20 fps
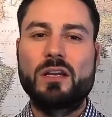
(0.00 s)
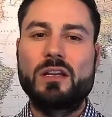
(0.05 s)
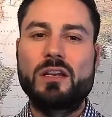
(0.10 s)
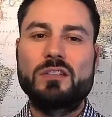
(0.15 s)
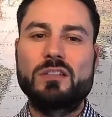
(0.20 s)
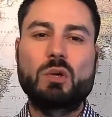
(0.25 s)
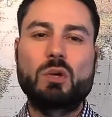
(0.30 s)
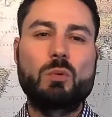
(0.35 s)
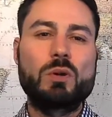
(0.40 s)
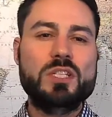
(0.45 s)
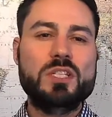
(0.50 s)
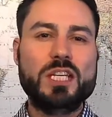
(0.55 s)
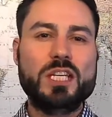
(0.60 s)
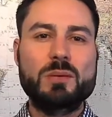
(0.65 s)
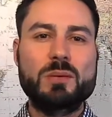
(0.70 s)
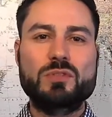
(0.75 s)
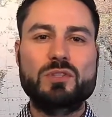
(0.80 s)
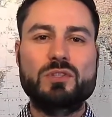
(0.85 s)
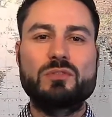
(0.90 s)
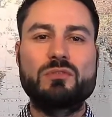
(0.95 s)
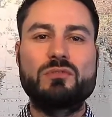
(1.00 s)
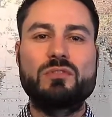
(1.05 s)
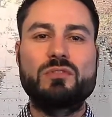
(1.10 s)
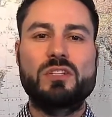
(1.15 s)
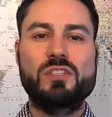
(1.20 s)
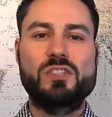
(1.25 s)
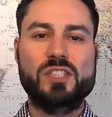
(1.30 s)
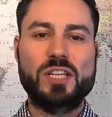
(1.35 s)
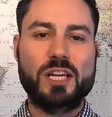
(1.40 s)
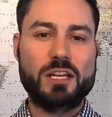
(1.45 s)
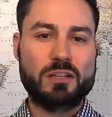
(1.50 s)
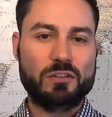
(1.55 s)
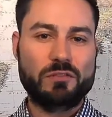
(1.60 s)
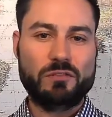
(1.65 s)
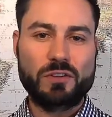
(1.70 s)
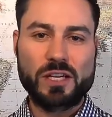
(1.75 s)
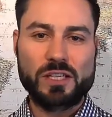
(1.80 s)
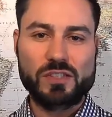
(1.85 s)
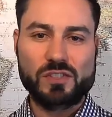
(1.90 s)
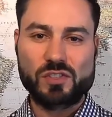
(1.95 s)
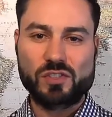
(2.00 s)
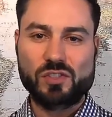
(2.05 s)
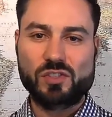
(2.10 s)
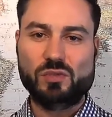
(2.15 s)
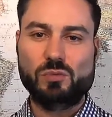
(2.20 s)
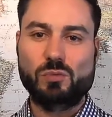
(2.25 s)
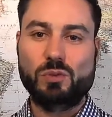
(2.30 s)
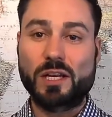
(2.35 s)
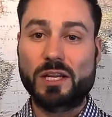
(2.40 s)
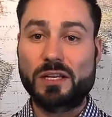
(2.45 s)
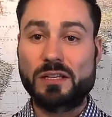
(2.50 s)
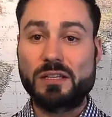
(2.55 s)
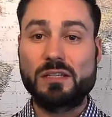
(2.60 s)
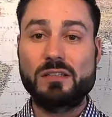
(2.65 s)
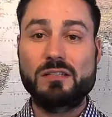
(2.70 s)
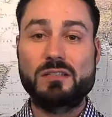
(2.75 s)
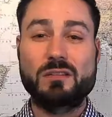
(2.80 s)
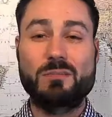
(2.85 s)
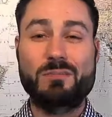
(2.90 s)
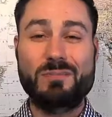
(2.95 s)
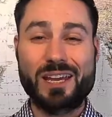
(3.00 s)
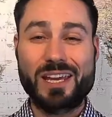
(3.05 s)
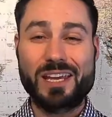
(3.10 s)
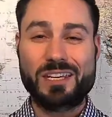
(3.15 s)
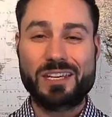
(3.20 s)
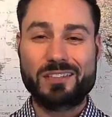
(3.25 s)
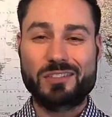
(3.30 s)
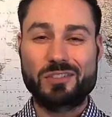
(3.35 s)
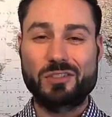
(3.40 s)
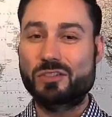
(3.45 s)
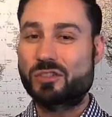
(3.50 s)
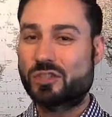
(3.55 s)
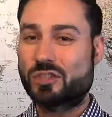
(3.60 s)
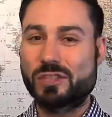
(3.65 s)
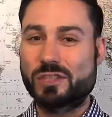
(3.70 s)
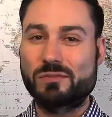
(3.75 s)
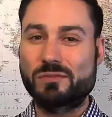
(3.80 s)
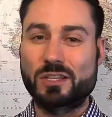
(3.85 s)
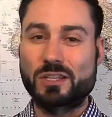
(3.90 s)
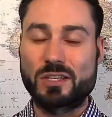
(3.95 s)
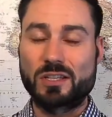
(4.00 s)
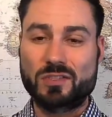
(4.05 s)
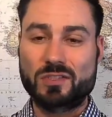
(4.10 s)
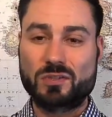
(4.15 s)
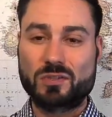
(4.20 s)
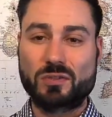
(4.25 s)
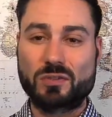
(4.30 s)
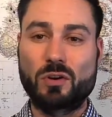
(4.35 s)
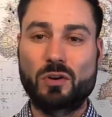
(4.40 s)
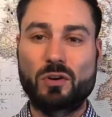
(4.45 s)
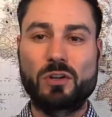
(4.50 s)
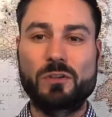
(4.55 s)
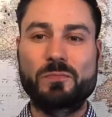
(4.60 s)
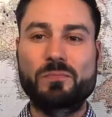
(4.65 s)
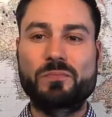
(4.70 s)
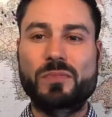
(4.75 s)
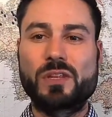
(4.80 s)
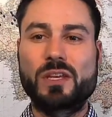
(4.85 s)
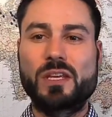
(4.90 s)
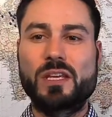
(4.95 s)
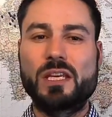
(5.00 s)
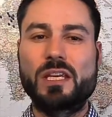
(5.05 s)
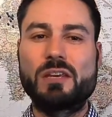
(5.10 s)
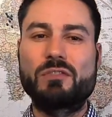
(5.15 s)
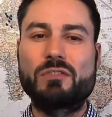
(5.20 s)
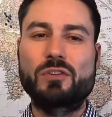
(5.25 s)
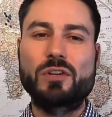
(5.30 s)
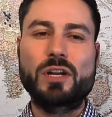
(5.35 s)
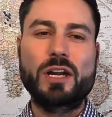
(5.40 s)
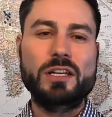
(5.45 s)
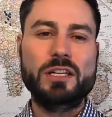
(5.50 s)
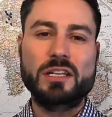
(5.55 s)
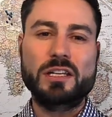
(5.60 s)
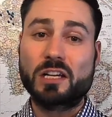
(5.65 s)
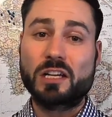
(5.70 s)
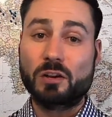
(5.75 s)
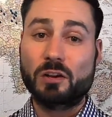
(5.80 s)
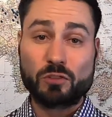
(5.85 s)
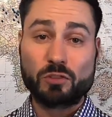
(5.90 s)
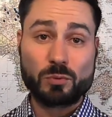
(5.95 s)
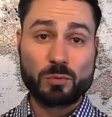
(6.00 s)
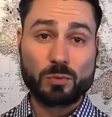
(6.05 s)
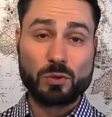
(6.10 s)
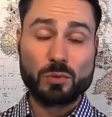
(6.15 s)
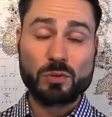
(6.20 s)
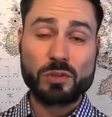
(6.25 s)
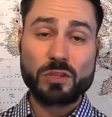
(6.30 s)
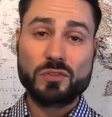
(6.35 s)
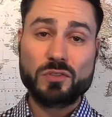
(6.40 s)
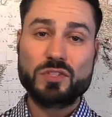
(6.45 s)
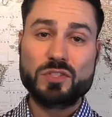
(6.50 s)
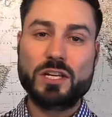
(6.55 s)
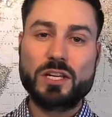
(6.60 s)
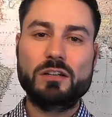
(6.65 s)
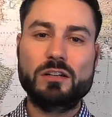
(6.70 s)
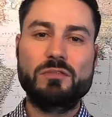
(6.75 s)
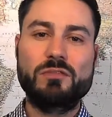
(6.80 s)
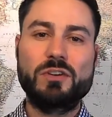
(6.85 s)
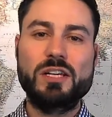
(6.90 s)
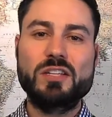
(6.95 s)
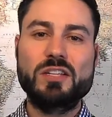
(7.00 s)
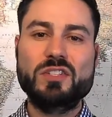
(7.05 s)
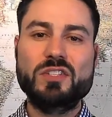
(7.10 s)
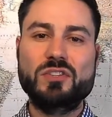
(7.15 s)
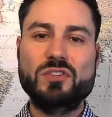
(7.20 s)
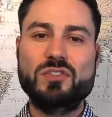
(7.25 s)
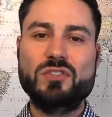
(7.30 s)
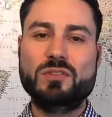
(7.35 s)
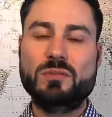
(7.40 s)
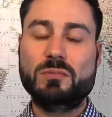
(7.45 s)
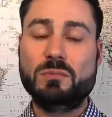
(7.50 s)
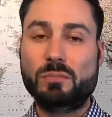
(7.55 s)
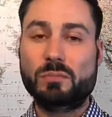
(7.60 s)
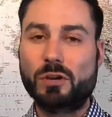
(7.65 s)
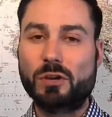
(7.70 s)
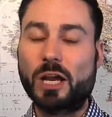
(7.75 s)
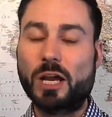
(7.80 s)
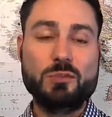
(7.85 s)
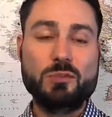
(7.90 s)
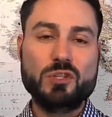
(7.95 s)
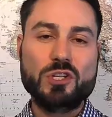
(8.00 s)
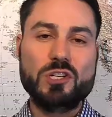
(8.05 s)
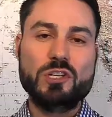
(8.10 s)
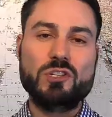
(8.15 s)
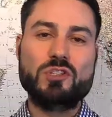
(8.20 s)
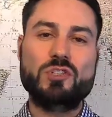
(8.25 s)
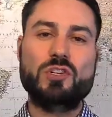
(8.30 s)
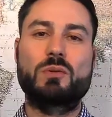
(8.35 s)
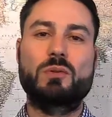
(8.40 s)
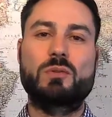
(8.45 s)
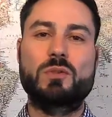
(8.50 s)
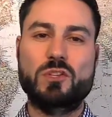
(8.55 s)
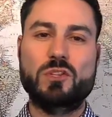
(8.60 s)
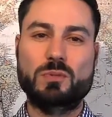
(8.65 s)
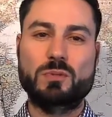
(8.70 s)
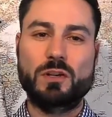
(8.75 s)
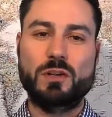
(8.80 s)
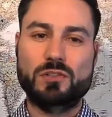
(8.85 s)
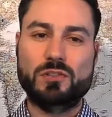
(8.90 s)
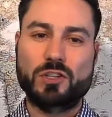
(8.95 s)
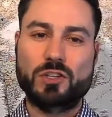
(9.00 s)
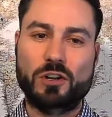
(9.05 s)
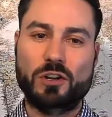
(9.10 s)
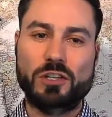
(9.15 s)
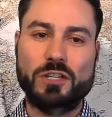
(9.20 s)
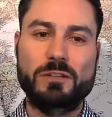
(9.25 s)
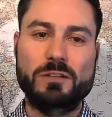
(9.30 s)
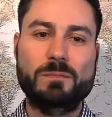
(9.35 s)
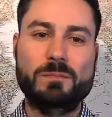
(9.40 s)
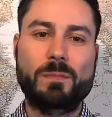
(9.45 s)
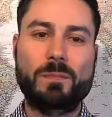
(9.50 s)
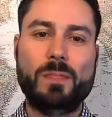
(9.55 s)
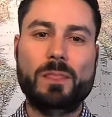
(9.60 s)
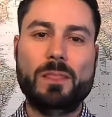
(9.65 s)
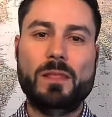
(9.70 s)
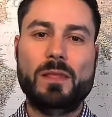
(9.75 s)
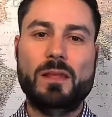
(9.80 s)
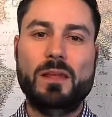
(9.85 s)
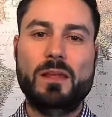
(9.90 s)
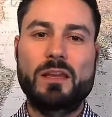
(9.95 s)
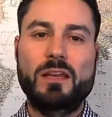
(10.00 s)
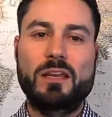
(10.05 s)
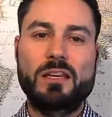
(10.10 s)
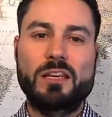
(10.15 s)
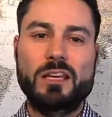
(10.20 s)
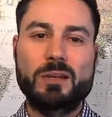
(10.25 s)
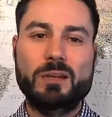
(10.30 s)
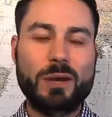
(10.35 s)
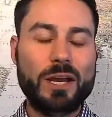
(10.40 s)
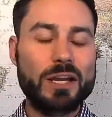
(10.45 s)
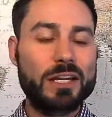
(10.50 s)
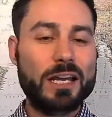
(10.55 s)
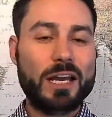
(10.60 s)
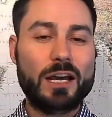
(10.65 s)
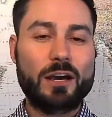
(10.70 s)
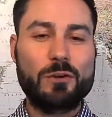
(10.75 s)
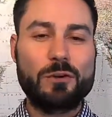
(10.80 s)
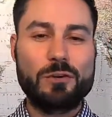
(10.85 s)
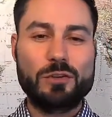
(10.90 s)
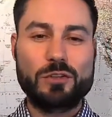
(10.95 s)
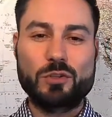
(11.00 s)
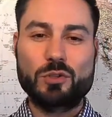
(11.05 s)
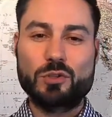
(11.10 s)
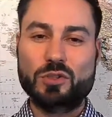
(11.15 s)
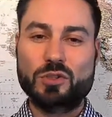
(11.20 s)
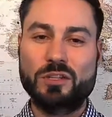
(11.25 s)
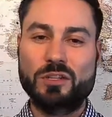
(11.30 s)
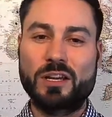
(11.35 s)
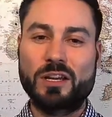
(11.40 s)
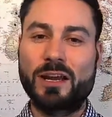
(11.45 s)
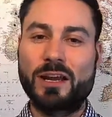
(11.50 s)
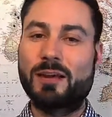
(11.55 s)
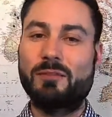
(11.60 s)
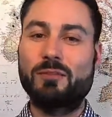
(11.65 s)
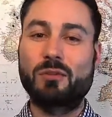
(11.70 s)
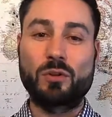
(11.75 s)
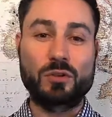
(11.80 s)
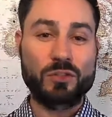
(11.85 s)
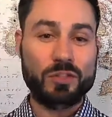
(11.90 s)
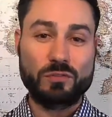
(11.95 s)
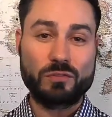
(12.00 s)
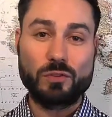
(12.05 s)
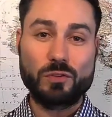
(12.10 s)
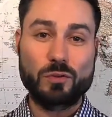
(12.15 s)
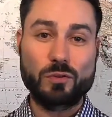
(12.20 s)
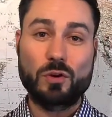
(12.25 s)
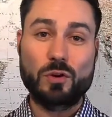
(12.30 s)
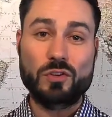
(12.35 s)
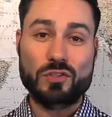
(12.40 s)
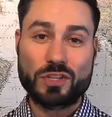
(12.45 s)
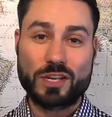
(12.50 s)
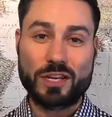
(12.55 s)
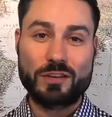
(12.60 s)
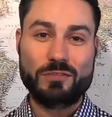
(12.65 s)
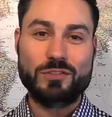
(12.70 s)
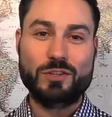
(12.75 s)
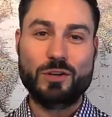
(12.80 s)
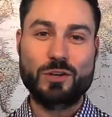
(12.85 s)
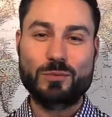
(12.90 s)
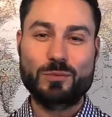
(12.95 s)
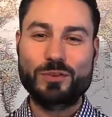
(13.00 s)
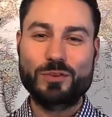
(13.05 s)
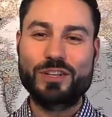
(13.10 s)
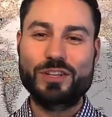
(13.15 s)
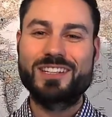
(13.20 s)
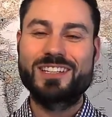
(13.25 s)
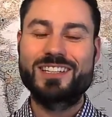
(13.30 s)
What types of sacrifices would I need to make to achieve this goal? If you're not yet comfortable with those sacrifices, perhaps you need to start with a smaller target. And by now, you should have only a few goals left, hopefully.